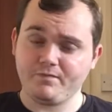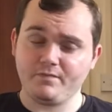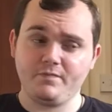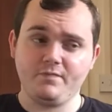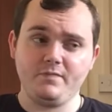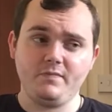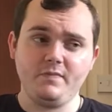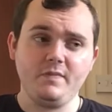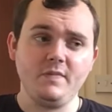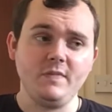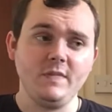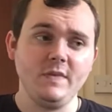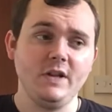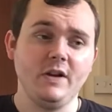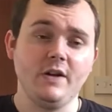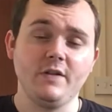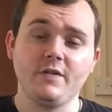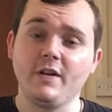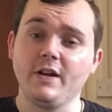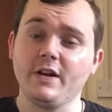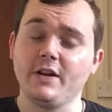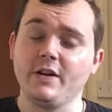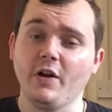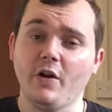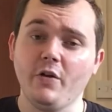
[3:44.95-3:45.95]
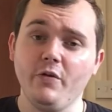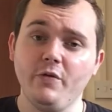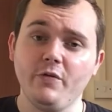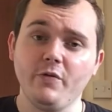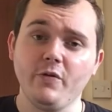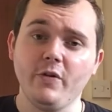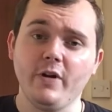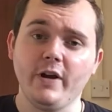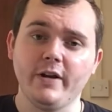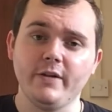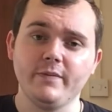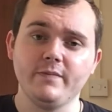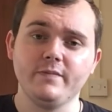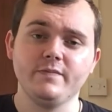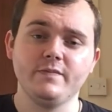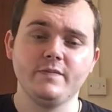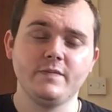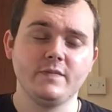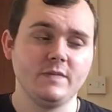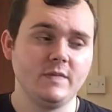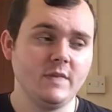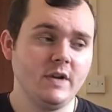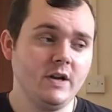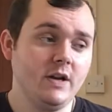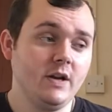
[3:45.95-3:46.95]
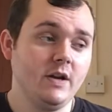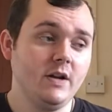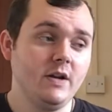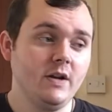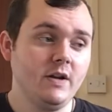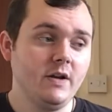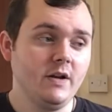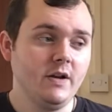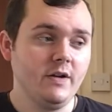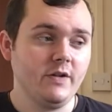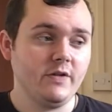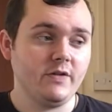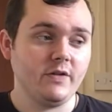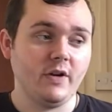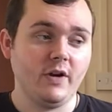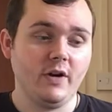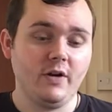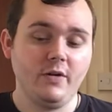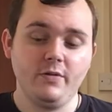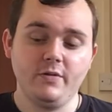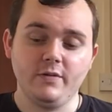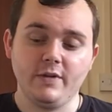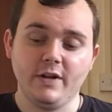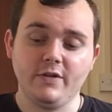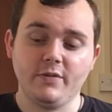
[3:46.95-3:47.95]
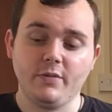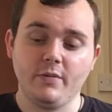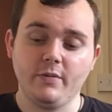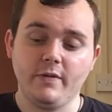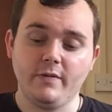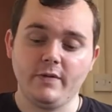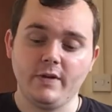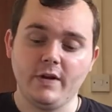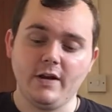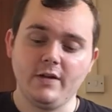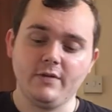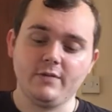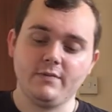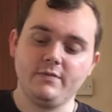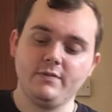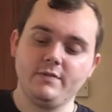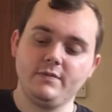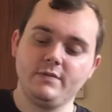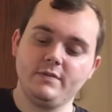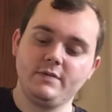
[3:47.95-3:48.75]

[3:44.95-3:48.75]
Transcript: I was like, go for it. So that's what we've done.